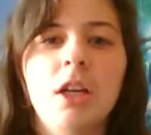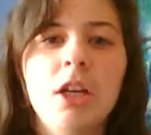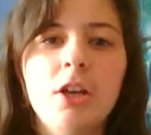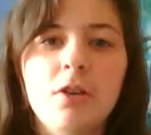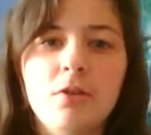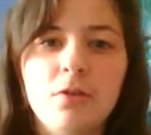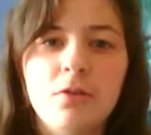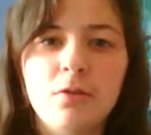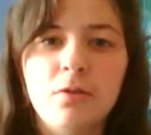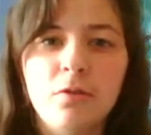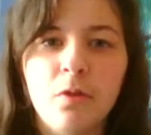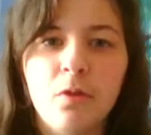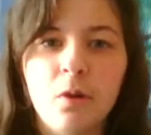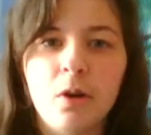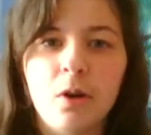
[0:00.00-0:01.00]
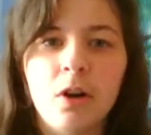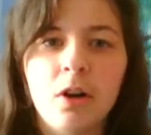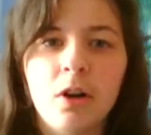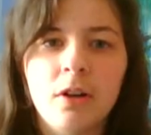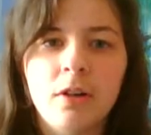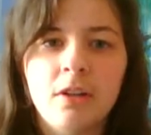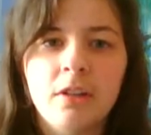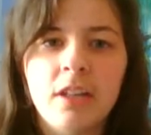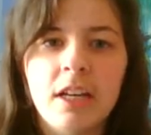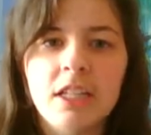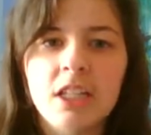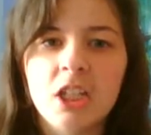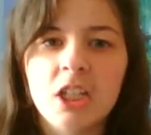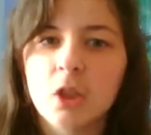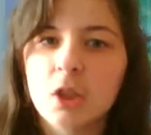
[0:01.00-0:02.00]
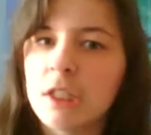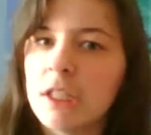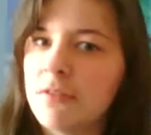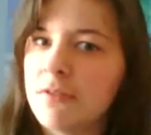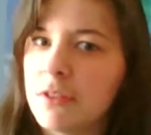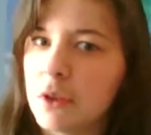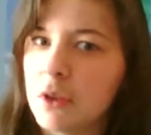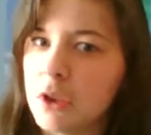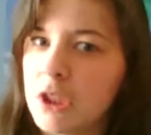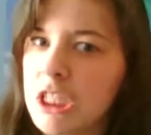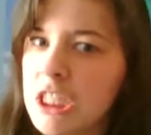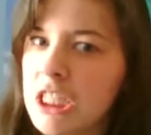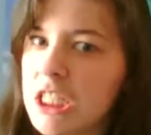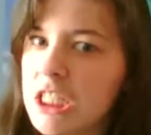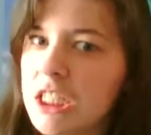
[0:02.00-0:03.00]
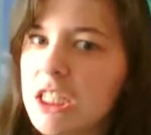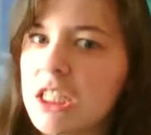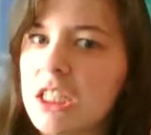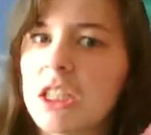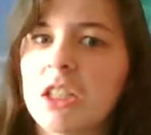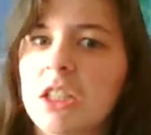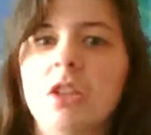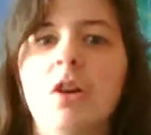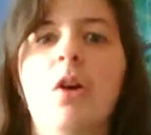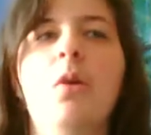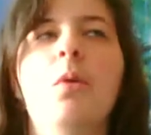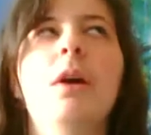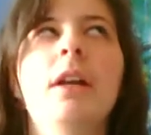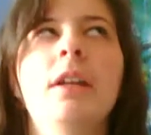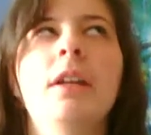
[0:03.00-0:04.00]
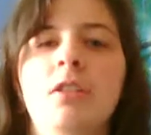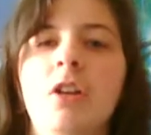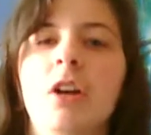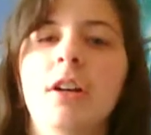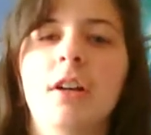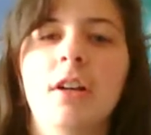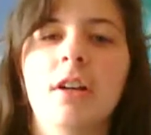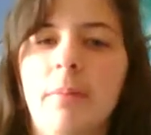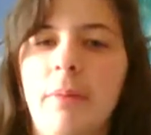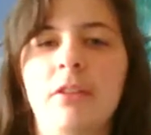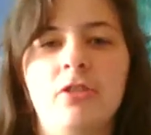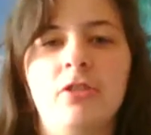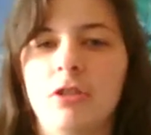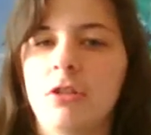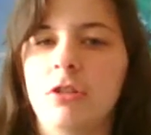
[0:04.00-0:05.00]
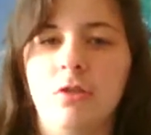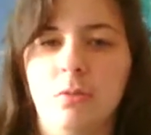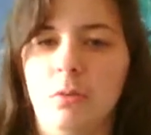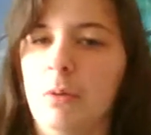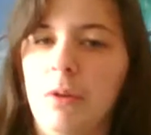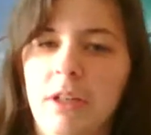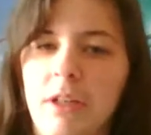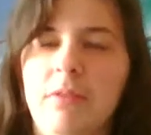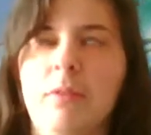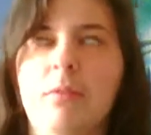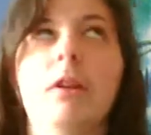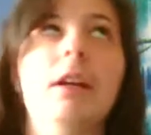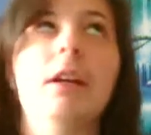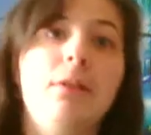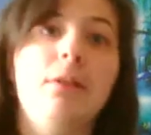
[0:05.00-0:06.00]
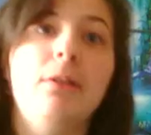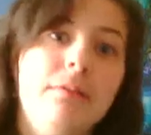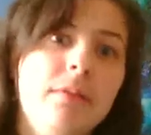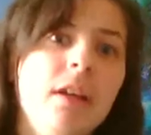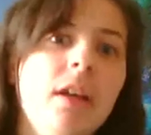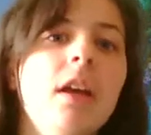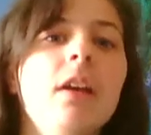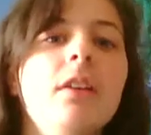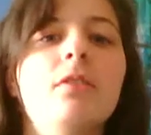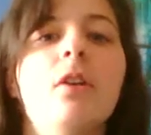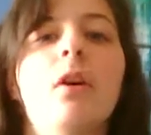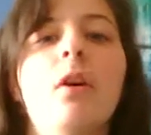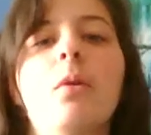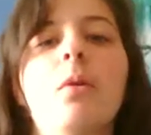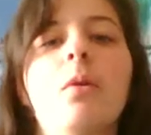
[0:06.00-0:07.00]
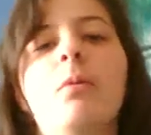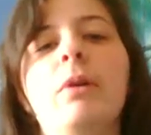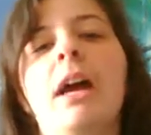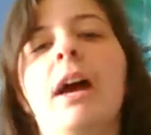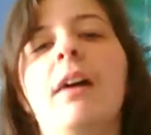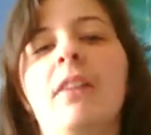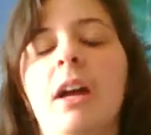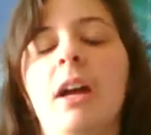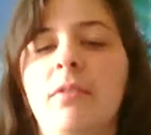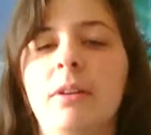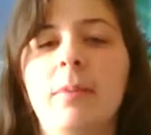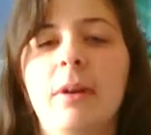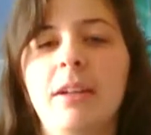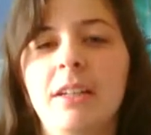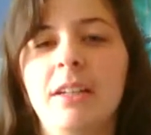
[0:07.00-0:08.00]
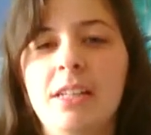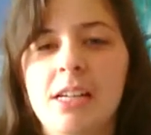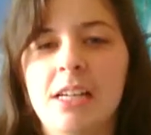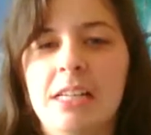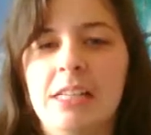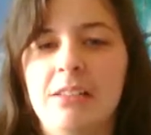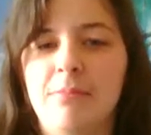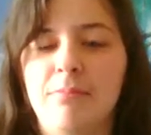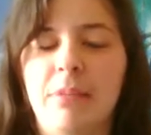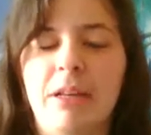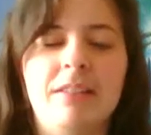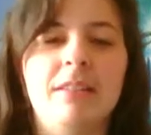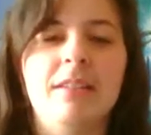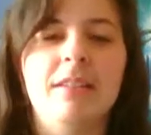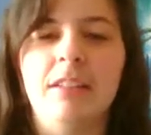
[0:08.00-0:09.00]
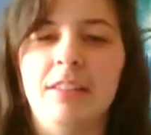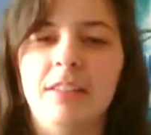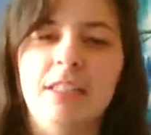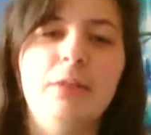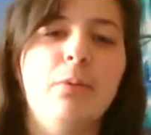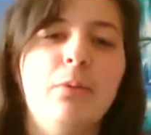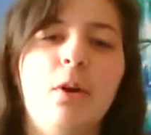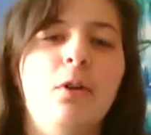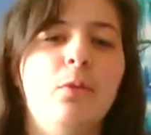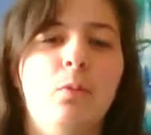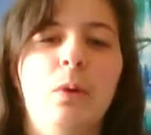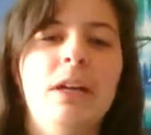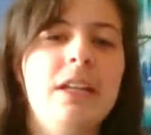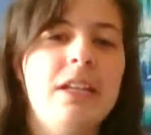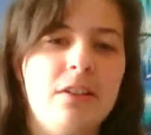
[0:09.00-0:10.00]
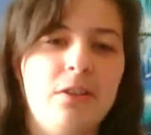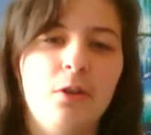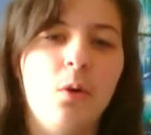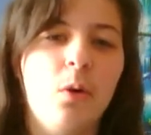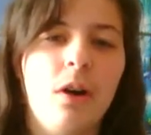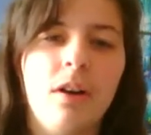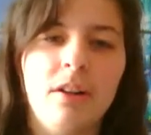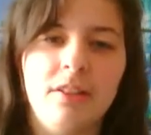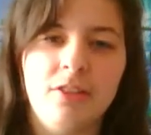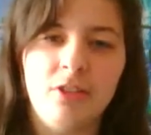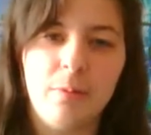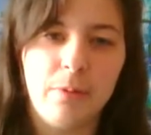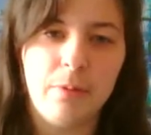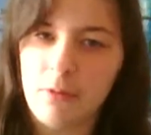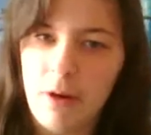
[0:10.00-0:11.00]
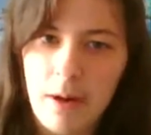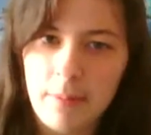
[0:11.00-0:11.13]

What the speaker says: closed for technical difficulties. So it started up just as we were leaving. We're like, great. So we have everybody in basically SeaWorld waiting to go on Shipwreck